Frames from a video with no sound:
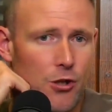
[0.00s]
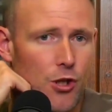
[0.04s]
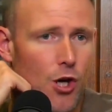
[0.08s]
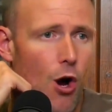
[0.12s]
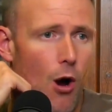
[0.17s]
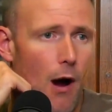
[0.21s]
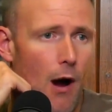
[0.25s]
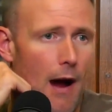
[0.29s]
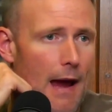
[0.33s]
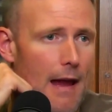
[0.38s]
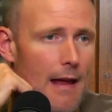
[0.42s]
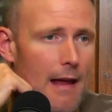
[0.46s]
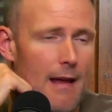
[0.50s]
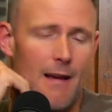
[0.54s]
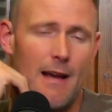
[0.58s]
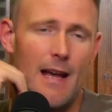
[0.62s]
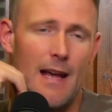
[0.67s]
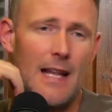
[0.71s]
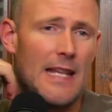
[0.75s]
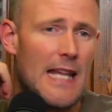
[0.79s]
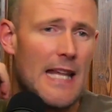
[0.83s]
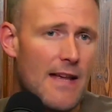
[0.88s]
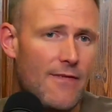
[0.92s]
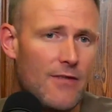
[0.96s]
kite,
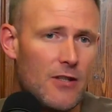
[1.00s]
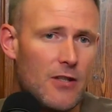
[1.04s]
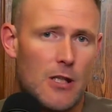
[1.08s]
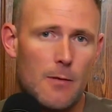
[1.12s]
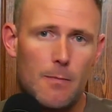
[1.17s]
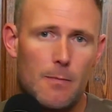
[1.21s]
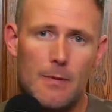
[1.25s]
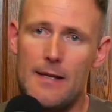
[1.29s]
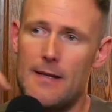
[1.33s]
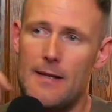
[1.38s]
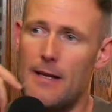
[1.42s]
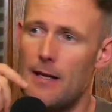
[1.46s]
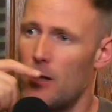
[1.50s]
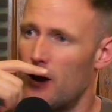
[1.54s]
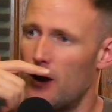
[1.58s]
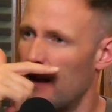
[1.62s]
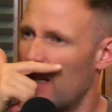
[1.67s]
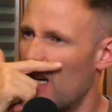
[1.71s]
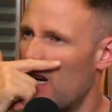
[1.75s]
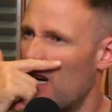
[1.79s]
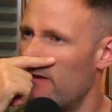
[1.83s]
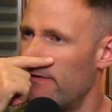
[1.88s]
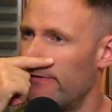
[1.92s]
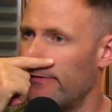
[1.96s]
inevitably they're going to
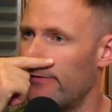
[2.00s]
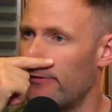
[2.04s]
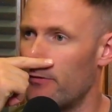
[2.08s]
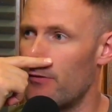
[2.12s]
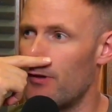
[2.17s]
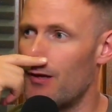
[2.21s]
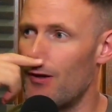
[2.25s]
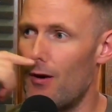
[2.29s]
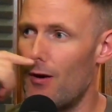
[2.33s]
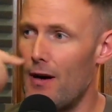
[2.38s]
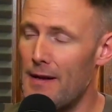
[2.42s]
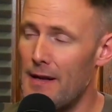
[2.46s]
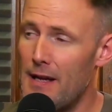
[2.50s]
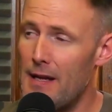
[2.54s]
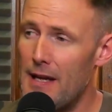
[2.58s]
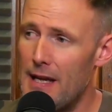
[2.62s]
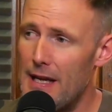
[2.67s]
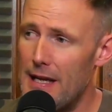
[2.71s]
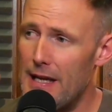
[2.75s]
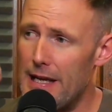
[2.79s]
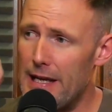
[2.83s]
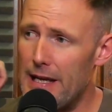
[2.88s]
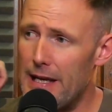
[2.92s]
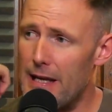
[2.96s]
go through the line.
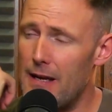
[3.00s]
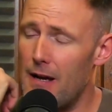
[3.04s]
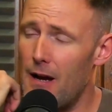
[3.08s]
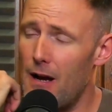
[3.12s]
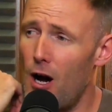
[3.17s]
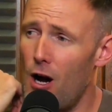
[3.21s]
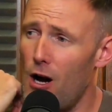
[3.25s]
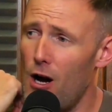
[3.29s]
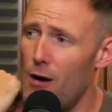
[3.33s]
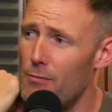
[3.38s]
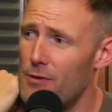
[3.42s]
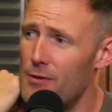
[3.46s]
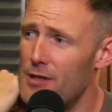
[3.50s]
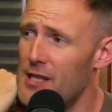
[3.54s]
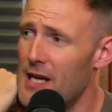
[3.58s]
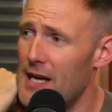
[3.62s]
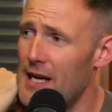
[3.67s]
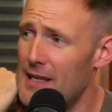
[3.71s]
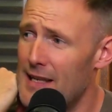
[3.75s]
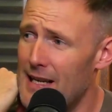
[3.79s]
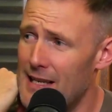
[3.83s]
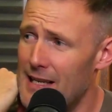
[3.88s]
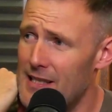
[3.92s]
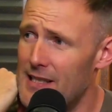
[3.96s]
I would say
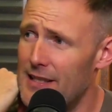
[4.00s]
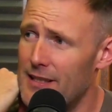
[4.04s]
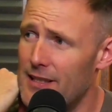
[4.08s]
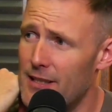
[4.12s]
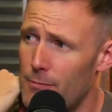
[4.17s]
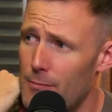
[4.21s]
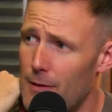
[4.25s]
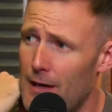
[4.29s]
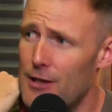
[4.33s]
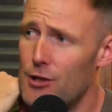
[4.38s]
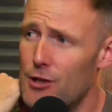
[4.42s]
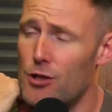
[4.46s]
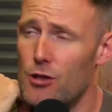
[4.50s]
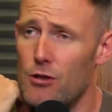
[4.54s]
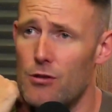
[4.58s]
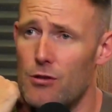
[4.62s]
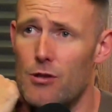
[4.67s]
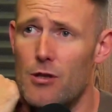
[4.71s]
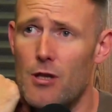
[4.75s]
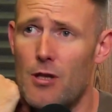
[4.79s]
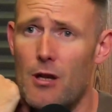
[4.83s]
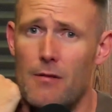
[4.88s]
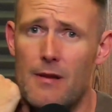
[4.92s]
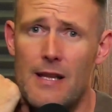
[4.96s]
in that situation,
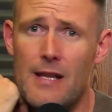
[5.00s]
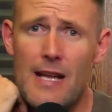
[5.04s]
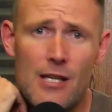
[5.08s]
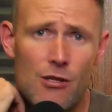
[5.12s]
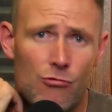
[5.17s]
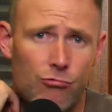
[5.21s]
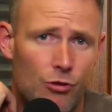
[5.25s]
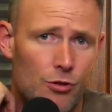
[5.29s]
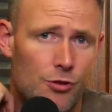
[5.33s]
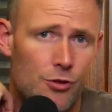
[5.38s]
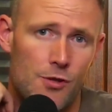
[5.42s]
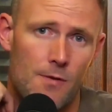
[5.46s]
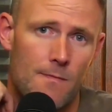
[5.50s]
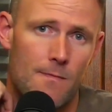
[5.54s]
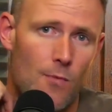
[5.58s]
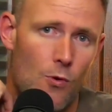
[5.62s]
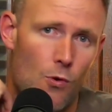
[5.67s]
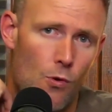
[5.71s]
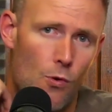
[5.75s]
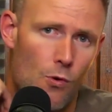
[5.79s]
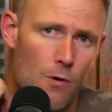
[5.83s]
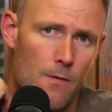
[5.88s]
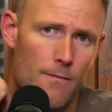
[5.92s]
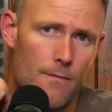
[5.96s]
less rods or
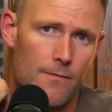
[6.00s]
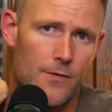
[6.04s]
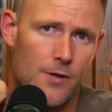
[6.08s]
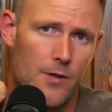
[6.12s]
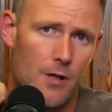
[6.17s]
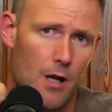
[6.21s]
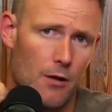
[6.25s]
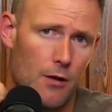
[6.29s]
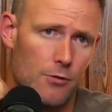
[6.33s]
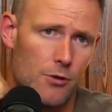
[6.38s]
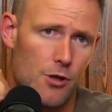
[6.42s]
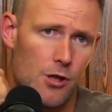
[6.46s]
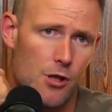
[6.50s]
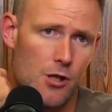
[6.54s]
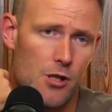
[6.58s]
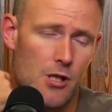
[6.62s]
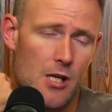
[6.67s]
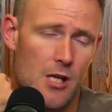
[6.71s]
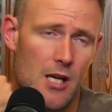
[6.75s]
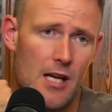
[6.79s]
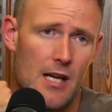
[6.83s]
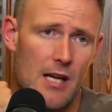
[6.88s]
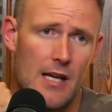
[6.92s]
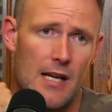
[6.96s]
more. Just
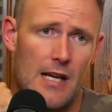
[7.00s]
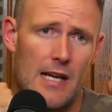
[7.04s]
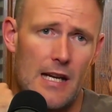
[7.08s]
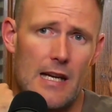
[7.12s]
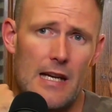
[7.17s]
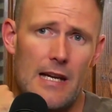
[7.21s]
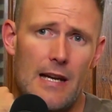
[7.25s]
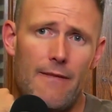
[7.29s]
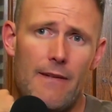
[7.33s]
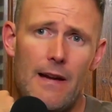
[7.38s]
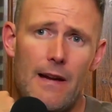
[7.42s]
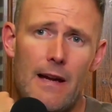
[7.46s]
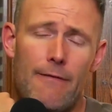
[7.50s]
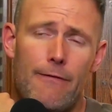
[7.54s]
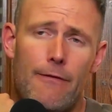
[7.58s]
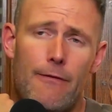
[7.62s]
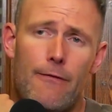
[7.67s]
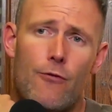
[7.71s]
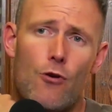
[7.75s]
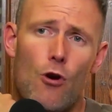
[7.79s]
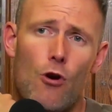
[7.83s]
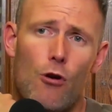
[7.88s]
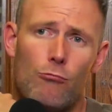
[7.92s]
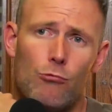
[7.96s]
if
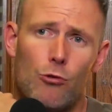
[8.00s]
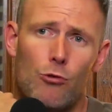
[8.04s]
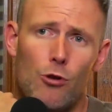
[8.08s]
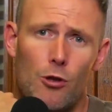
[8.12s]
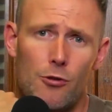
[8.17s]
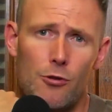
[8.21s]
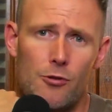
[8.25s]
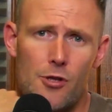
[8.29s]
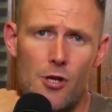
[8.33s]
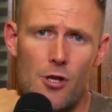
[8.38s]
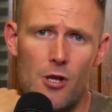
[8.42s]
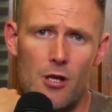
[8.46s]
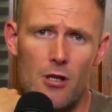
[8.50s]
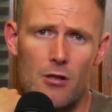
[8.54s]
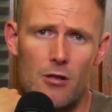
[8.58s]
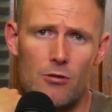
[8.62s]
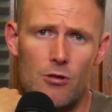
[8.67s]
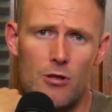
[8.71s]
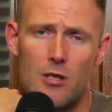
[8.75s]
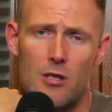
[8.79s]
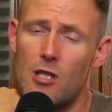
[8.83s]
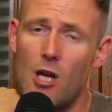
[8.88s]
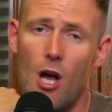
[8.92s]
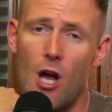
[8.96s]
you've got rods that
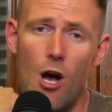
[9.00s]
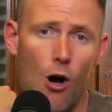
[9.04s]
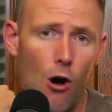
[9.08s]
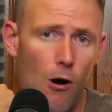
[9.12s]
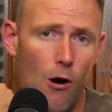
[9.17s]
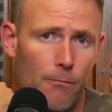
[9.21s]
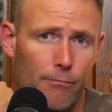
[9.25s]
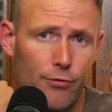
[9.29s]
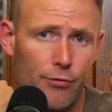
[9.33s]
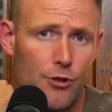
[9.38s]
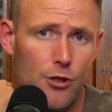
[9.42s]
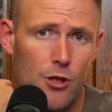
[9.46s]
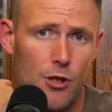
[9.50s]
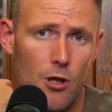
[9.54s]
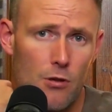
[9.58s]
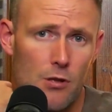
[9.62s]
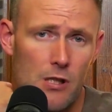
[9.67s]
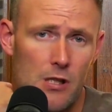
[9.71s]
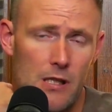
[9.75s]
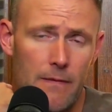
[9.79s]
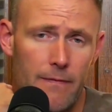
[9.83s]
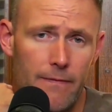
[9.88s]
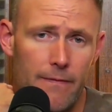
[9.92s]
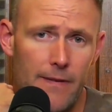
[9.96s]
just aren't
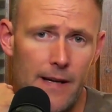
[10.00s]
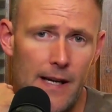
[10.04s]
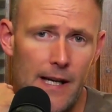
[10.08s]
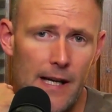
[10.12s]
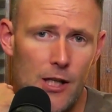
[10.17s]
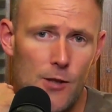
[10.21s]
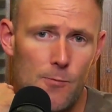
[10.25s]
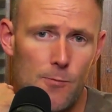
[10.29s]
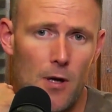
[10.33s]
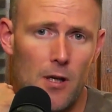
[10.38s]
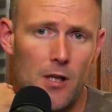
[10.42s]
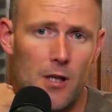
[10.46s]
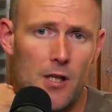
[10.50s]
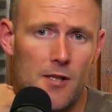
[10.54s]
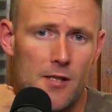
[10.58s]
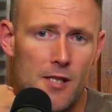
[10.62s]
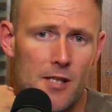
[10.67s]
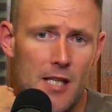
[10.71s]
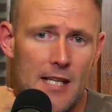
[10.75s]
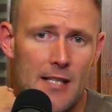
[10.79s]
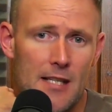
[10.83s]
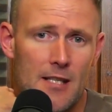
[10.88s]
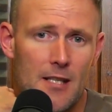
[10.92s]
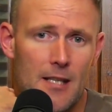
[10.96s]
producing fish but are
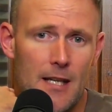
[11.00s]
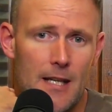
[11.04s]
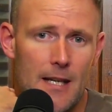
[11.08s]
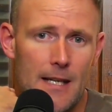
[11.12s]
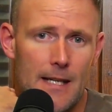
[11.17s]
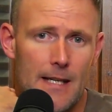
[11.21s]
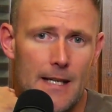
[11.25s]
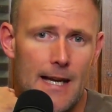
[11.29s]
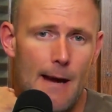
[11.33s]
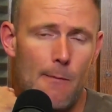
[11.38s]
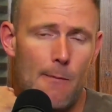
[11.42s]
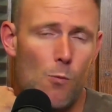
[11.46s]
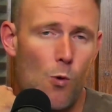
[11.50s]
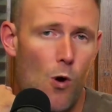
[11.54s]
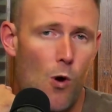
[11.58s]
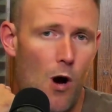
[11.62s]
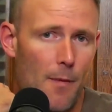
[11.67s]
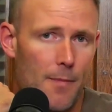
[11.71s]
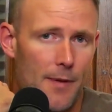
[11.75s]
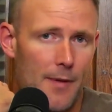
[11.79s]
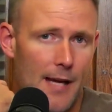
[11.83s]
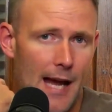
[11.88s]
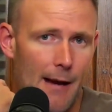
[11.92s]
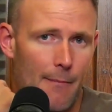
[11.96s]
continually getting
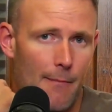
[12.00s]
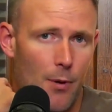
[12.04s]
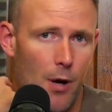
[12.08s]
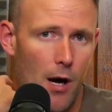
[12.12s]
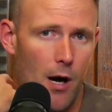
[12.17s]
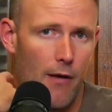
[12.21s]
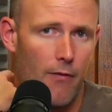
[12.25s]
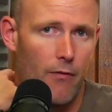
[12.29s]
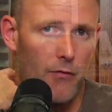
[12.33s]
wiped out by other